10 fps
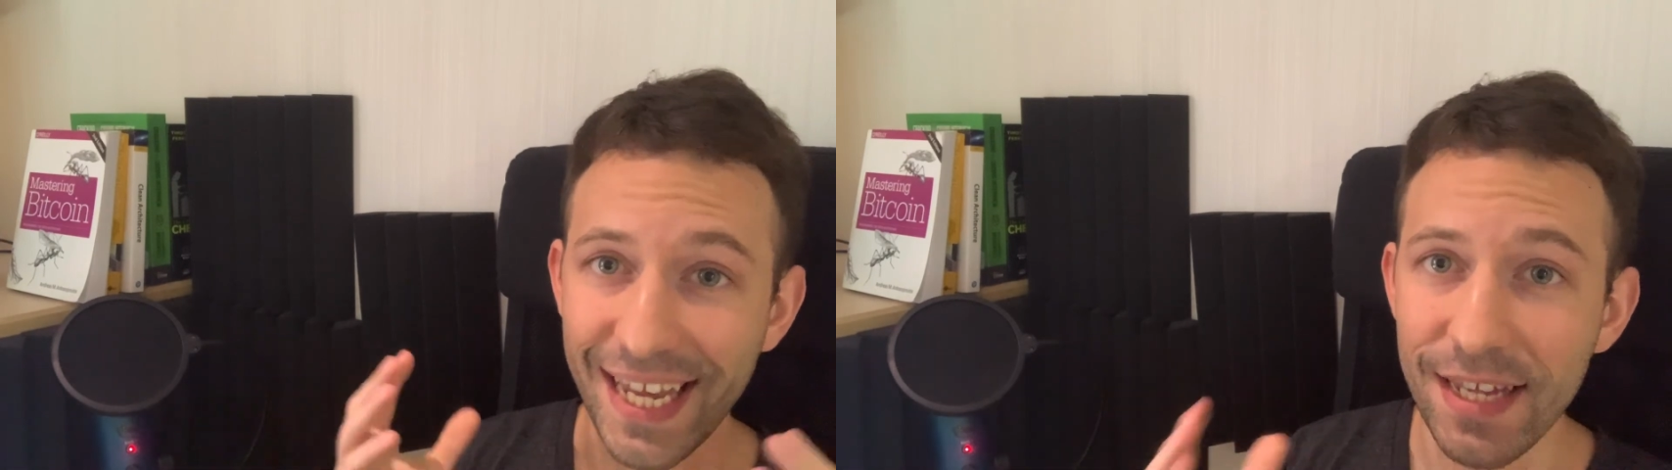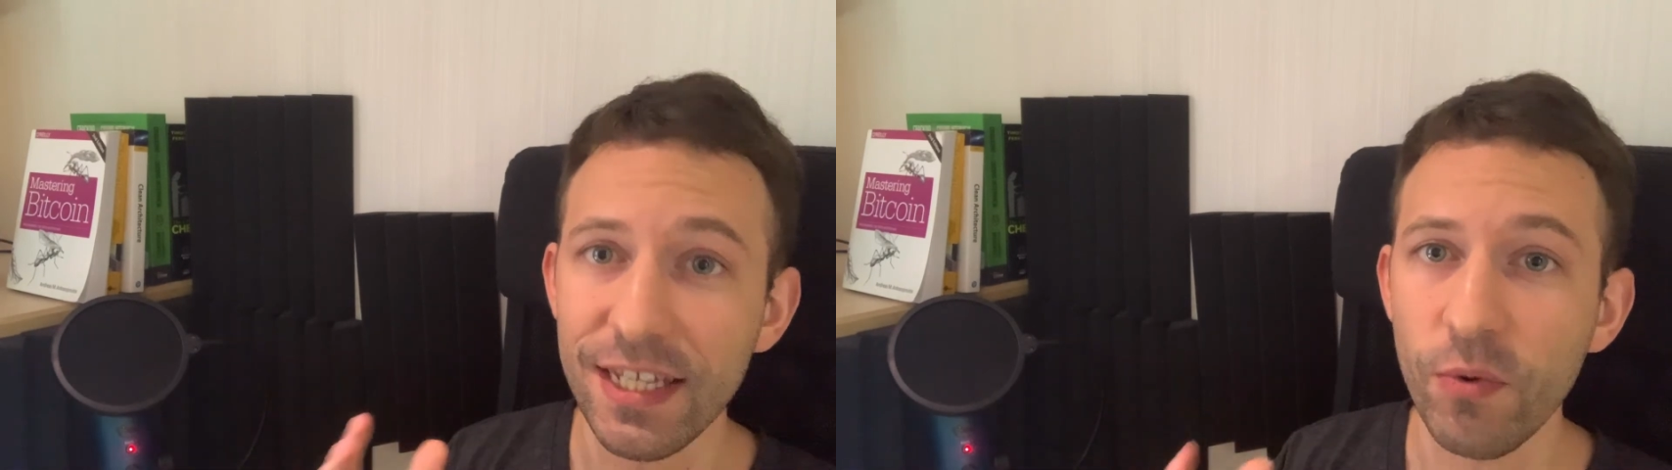
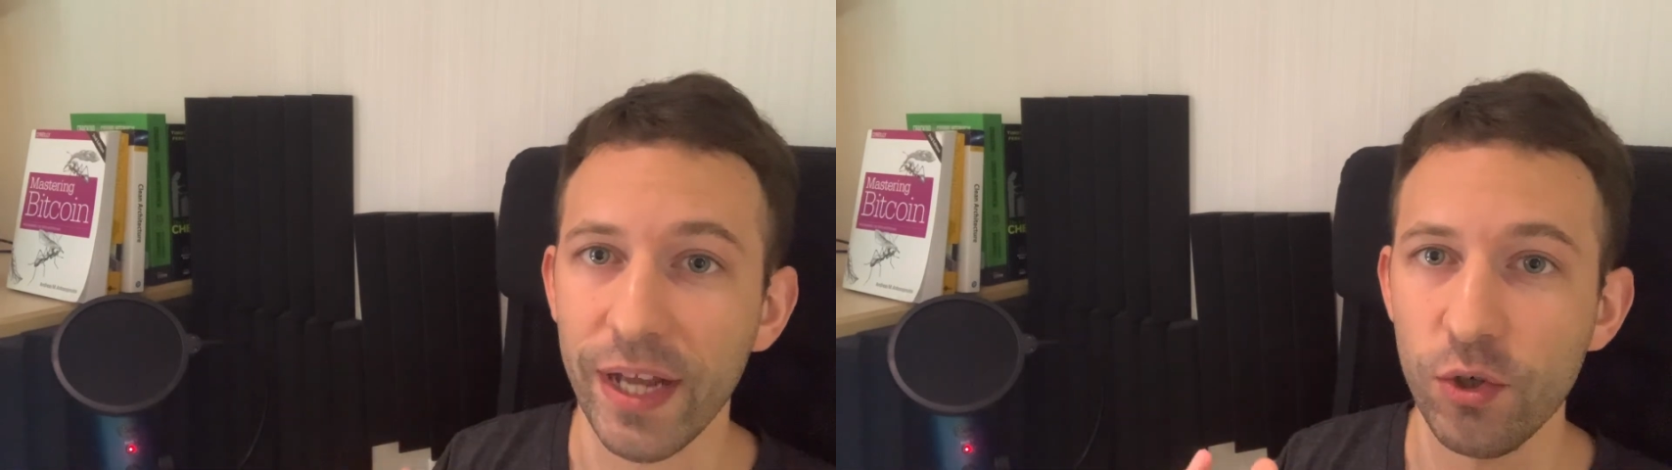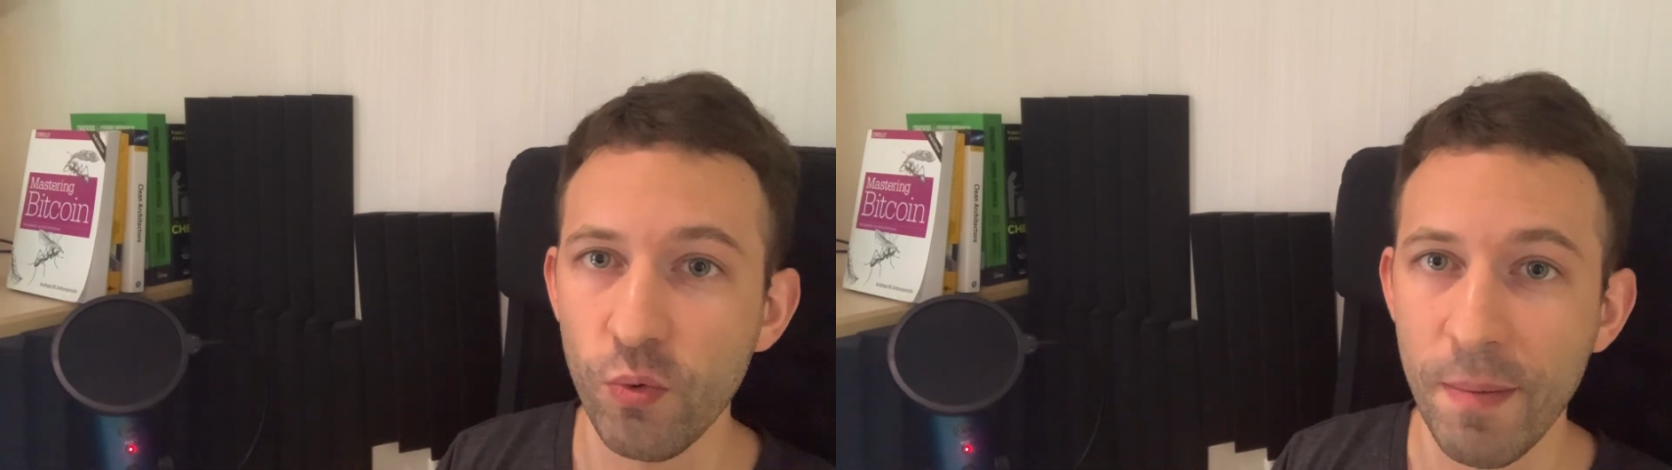easy
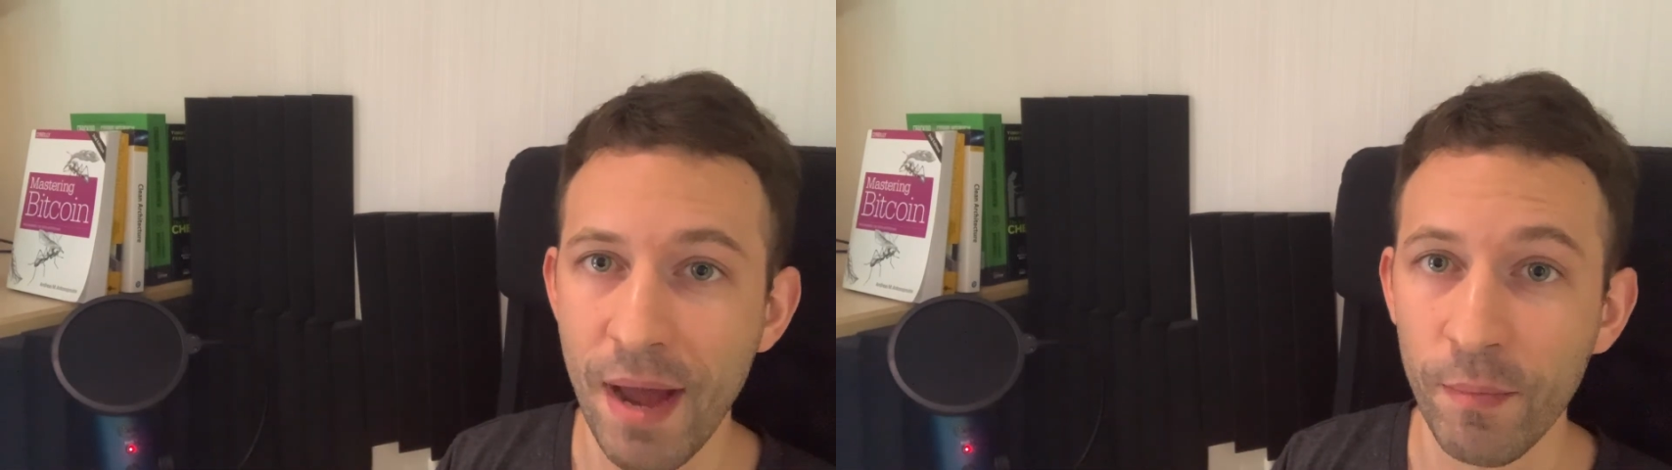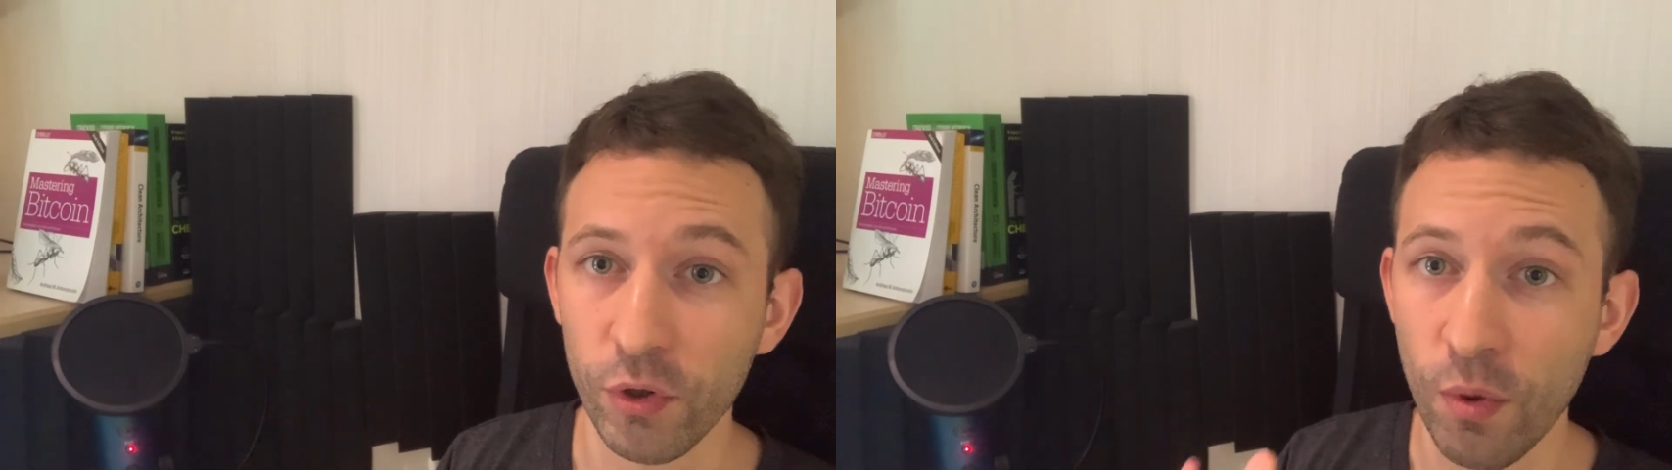way to
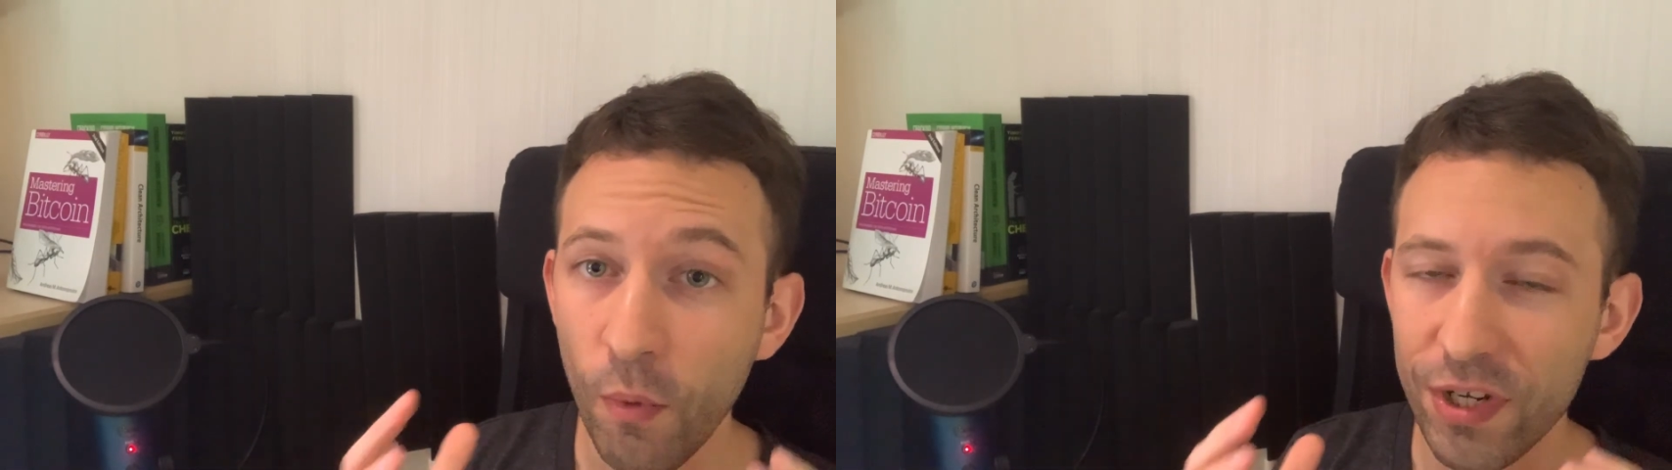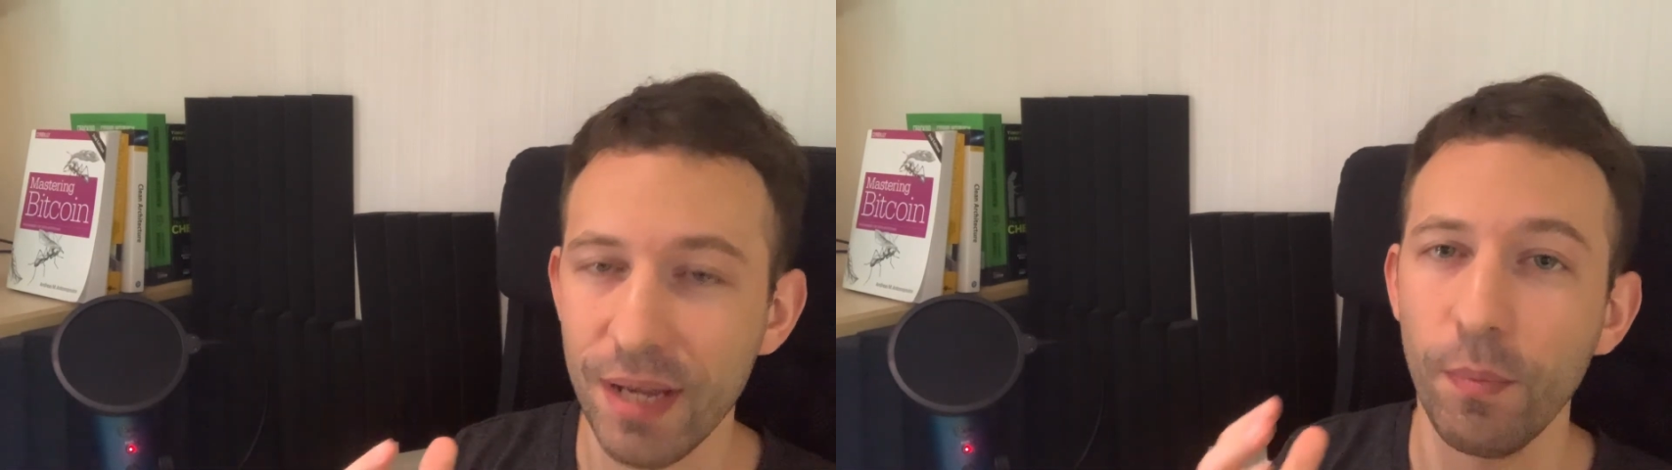remember the
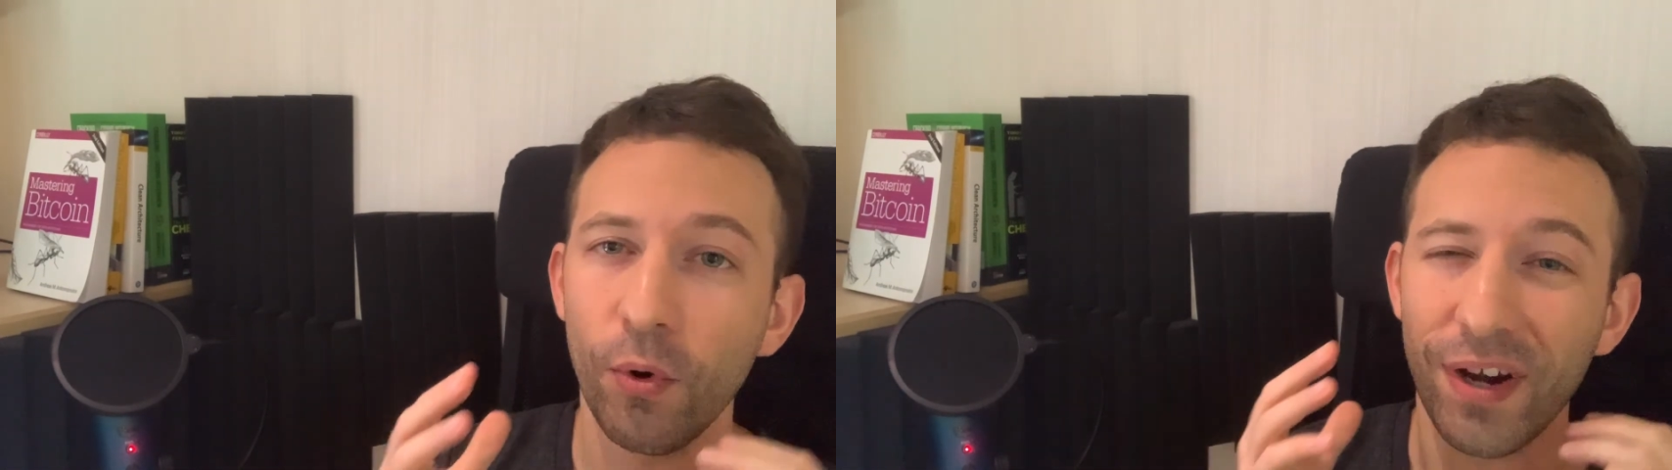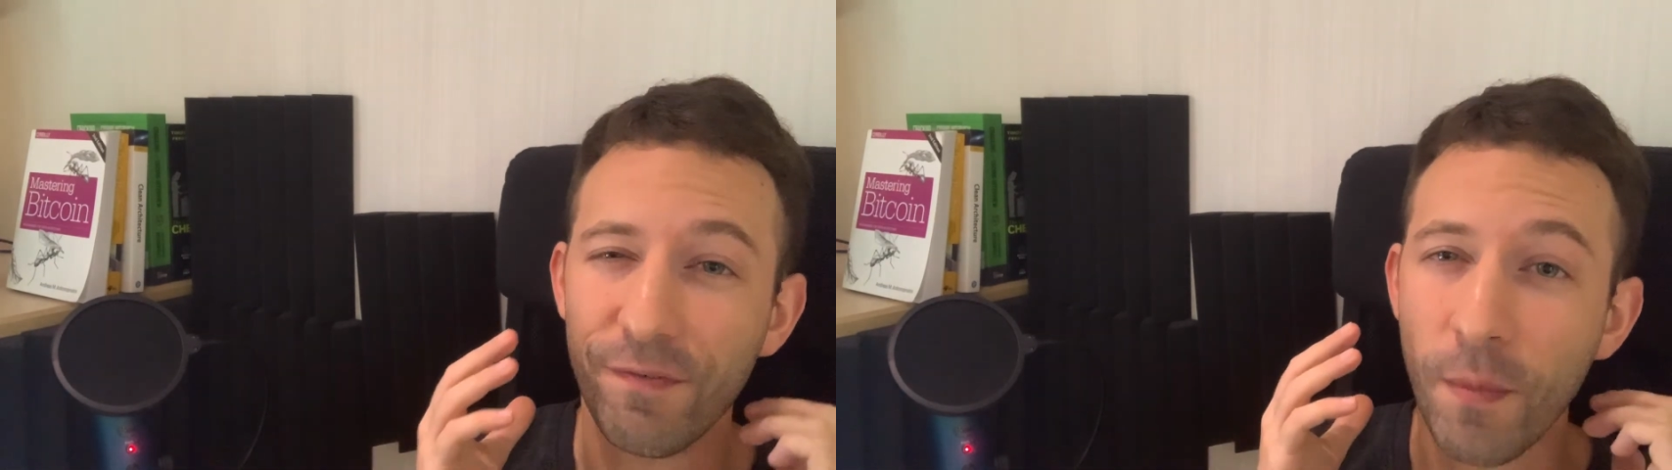most important